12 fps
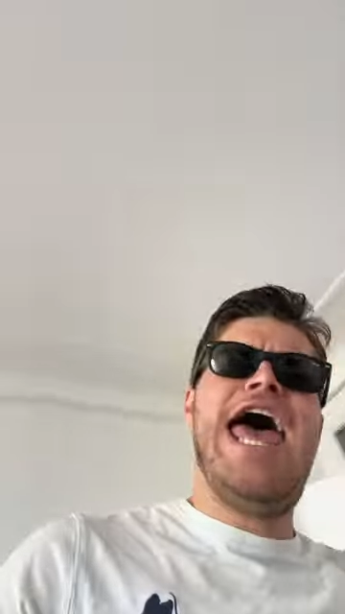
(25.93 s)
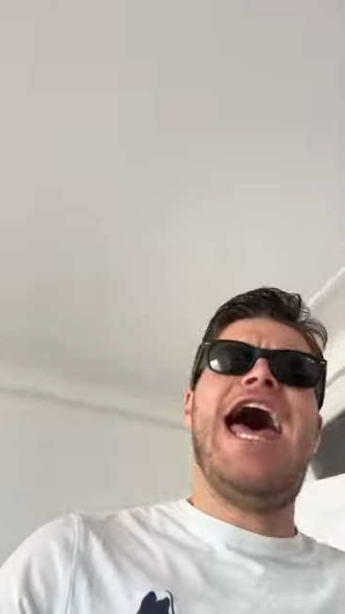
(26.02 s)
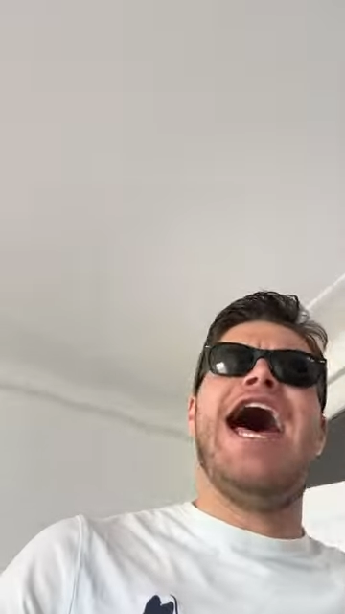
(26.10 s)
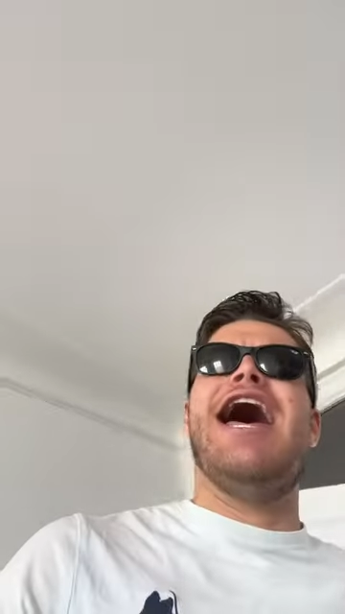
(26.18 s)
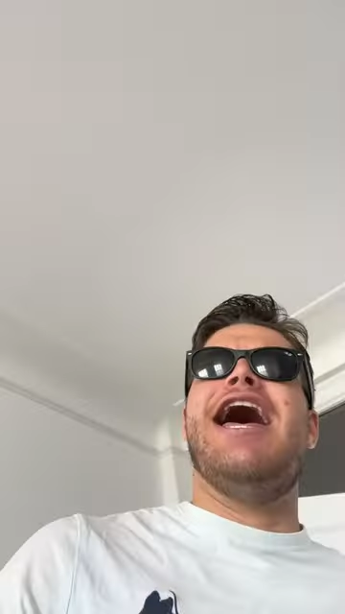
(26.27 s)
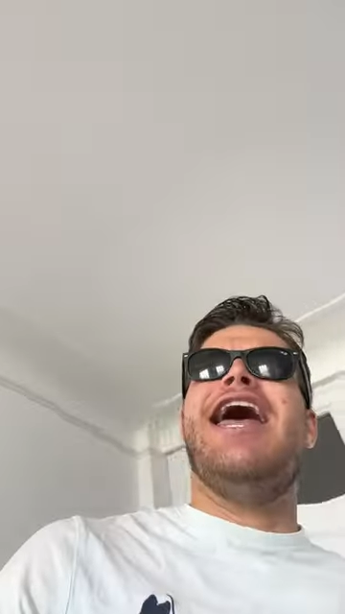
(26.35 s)

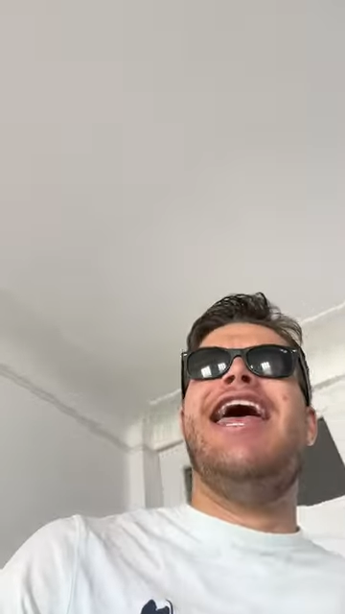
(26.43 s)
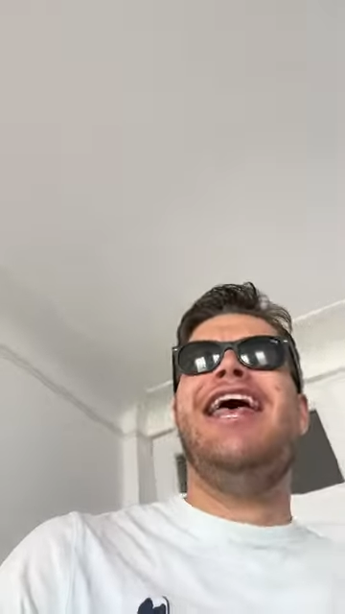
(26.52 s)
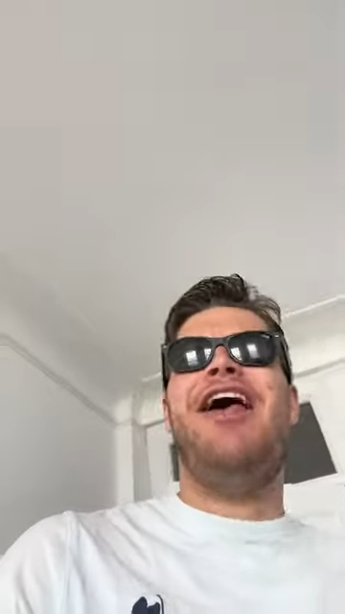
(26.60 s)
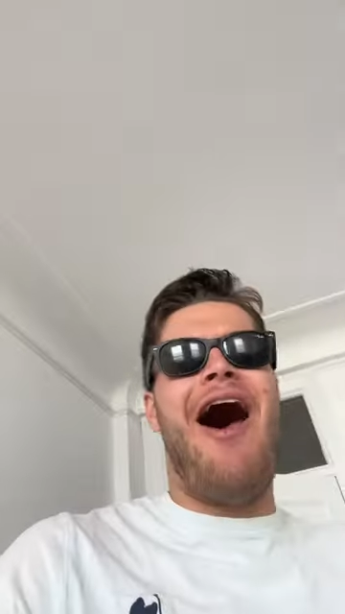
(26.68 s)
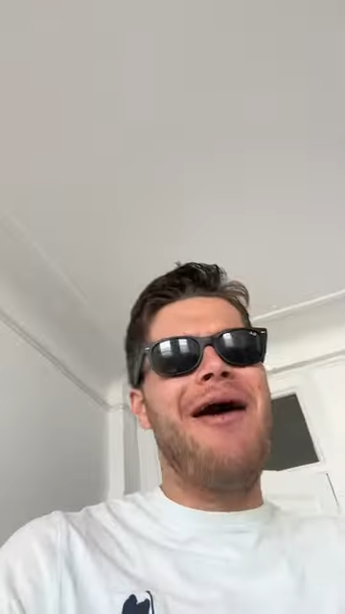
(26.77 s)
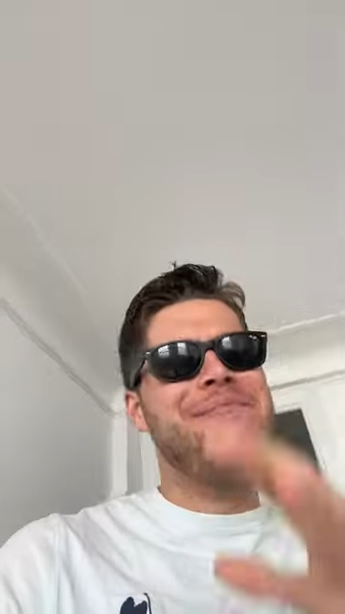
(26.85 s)

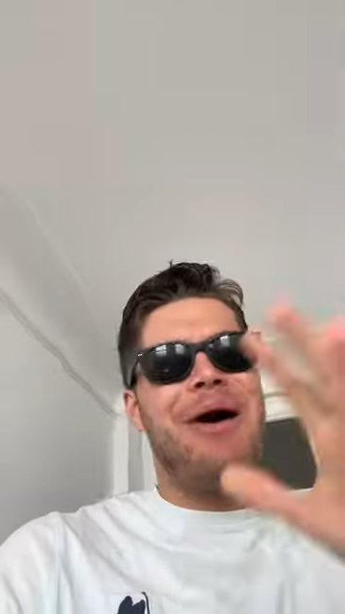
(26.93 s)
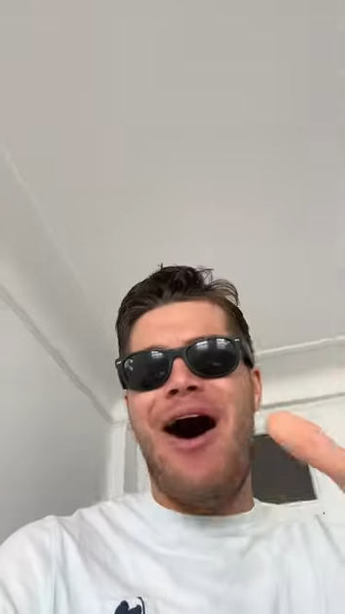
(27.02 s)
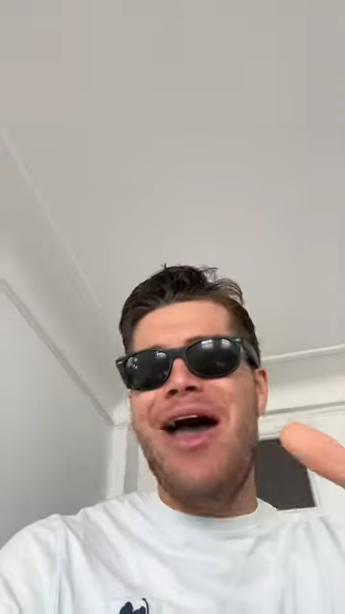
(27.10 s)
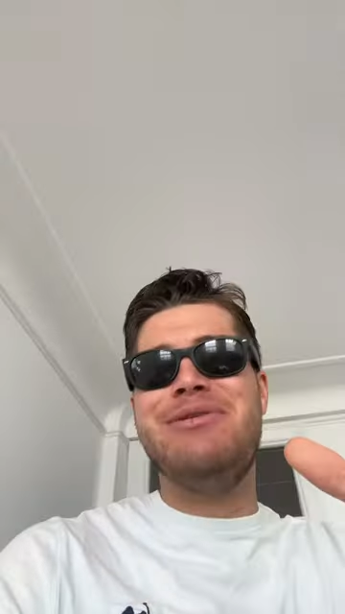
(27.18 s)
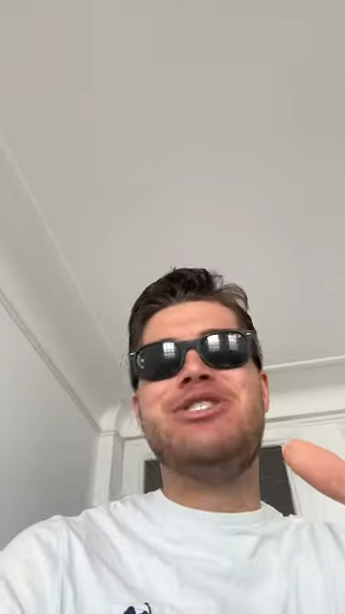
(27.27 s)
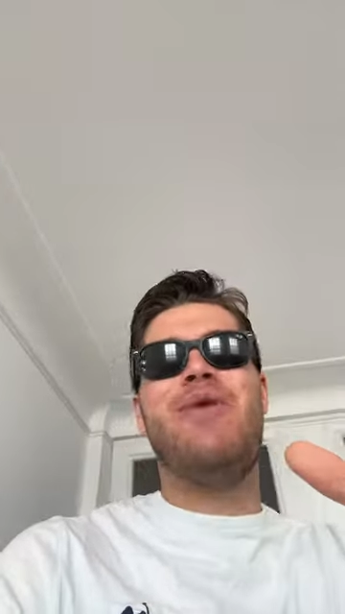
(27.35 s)

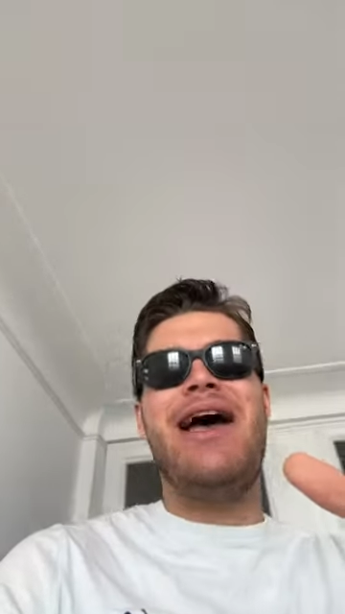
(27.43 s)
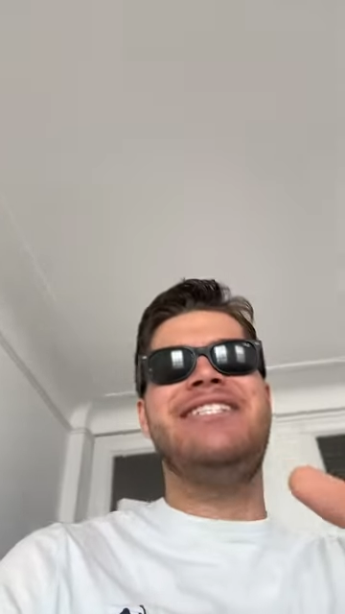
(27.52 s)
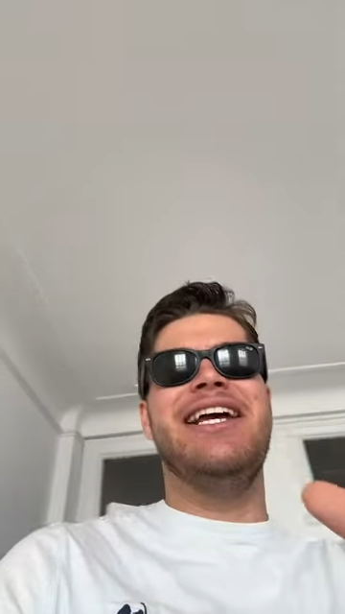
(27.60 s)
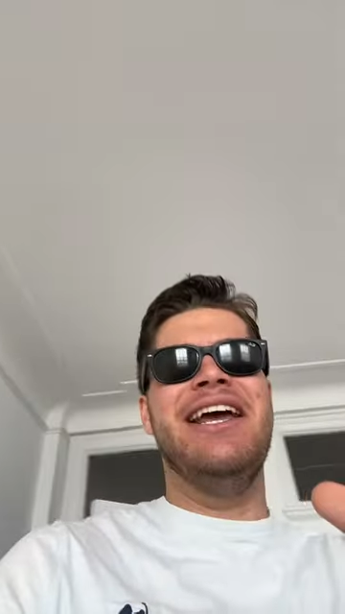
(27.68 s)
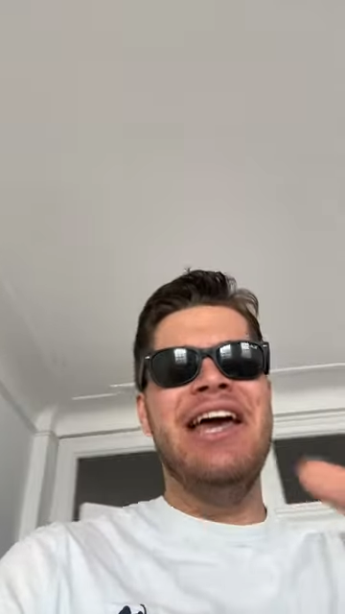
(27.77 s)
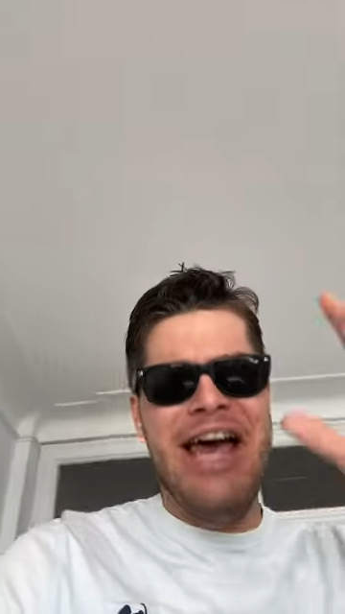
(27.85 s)
I'm
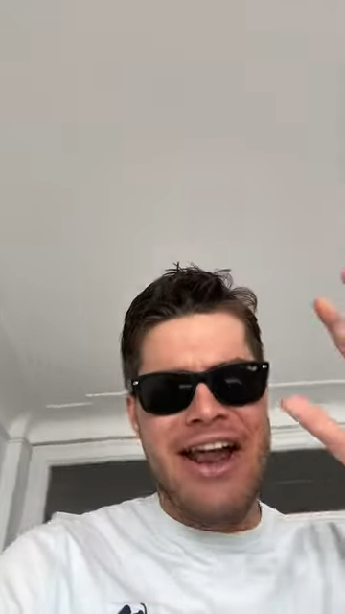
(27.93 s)
sweating